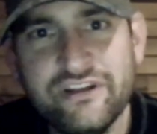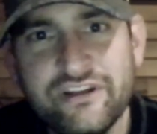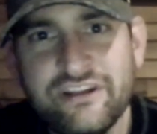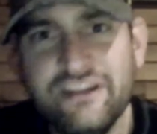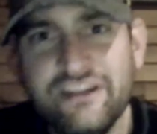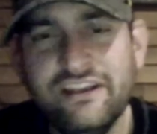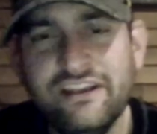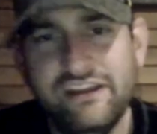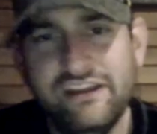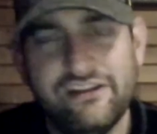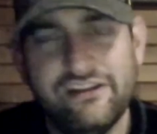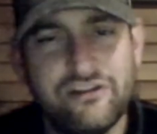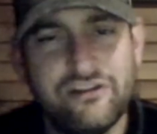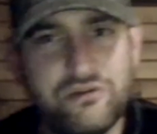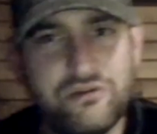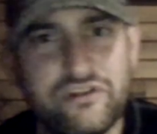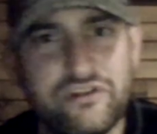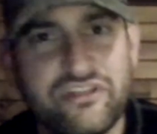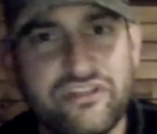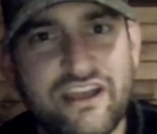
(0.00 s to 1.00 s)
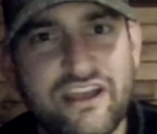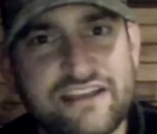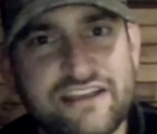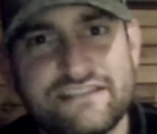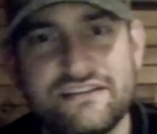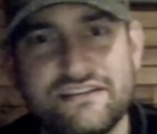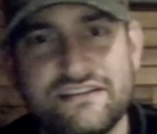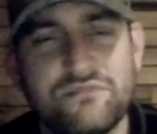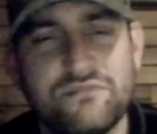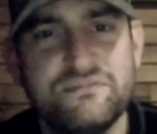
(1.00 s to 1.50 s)
you know, unlike
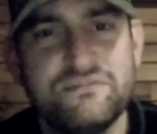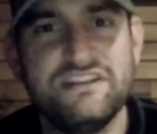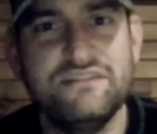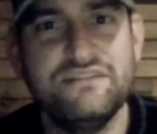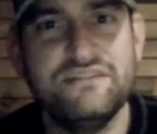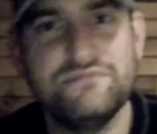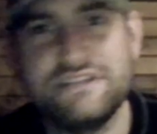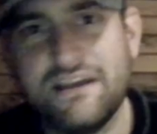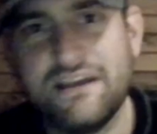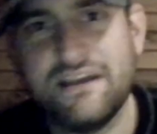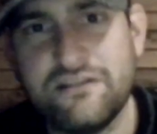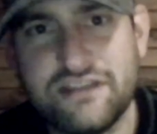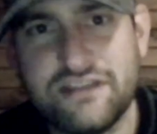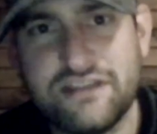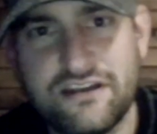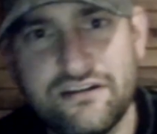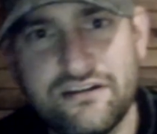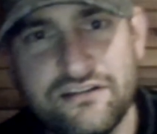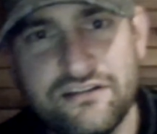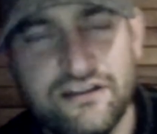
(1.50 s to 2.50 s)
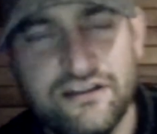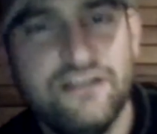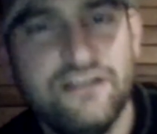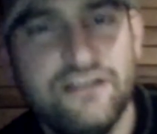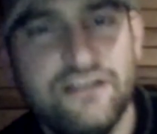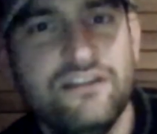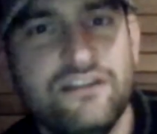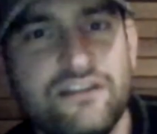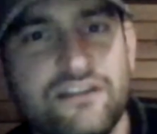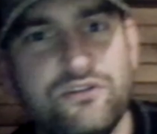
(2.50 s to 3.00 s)
some teams out there.
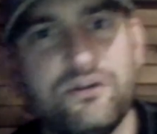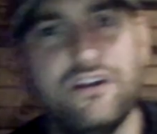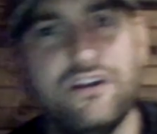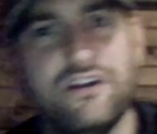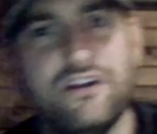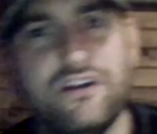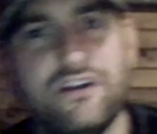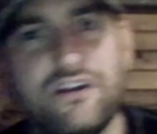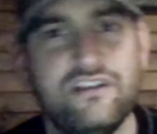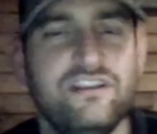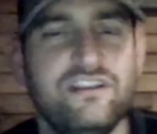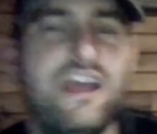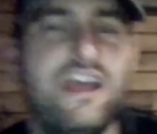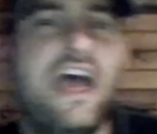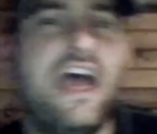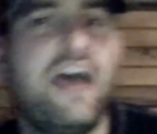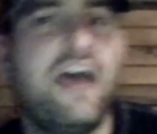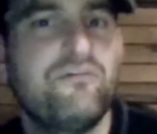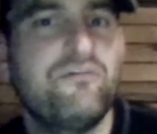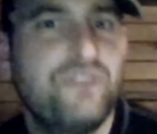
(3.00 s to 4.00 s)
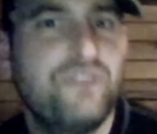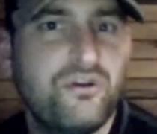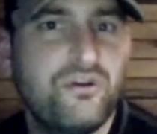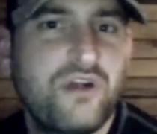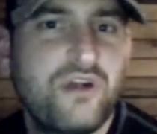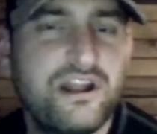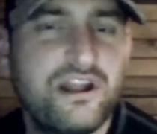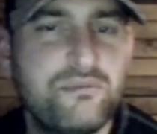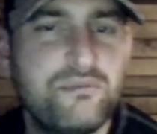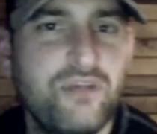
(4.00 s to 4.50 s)
Yeah. Who are, have the
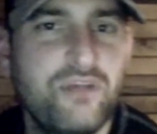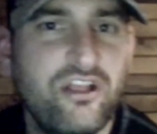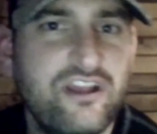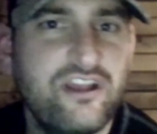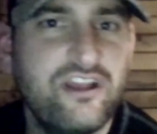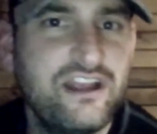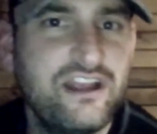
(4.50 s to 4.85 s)
credibility.